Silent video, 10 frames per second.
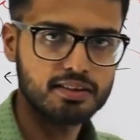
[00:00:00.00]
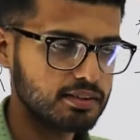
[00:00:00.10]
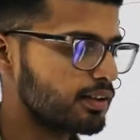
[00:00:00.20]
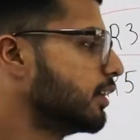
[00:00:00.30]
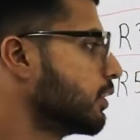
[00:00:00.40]

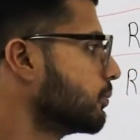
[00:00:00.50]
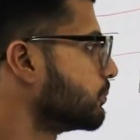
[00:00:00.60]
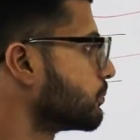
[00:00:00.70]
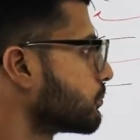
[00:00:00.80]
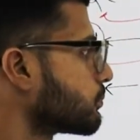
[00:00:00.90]
is 8.
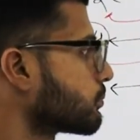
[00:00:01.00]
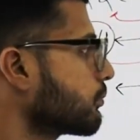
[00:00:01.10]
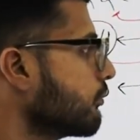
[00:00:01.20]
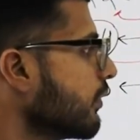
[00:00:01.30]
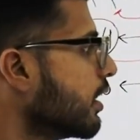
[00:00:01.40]

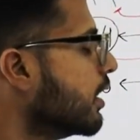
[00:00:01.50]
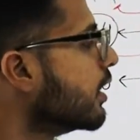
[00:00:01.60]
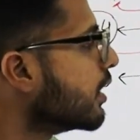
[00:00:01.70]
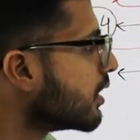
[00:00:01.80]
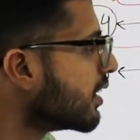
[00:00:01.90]

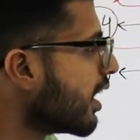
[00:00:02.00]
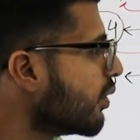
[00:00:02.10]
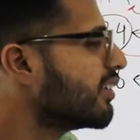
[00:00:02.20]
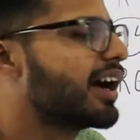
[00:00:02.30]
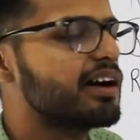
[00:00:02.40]

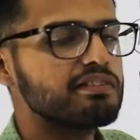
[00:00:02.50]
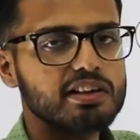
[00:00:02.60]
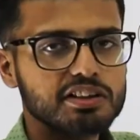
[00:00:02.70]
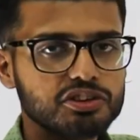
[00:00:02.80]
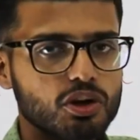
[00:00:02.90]
Now we have
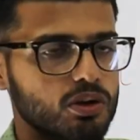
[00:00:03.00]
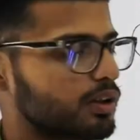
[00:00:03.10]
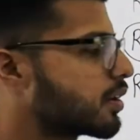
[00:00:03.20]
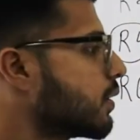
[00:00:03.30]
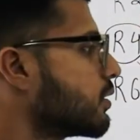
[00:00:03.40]
a
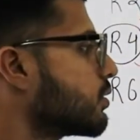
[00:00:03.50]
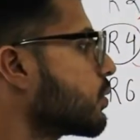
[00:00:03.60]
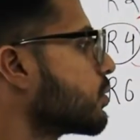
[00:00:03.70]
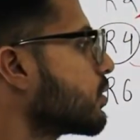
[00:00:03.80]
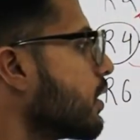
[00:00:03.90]
shortcut also
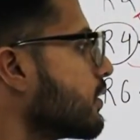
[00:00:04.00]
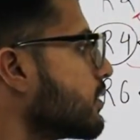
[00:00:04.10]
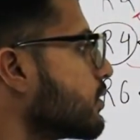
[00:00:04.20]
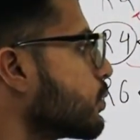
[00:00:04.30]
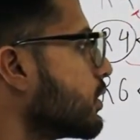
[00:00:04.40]
to solve
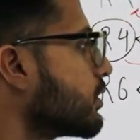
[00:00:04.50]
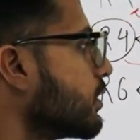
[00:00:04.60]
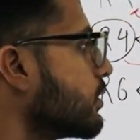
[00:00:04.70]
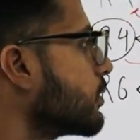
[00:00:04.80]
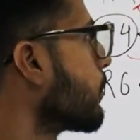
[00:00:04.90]
such
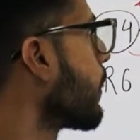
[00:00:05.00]
questions.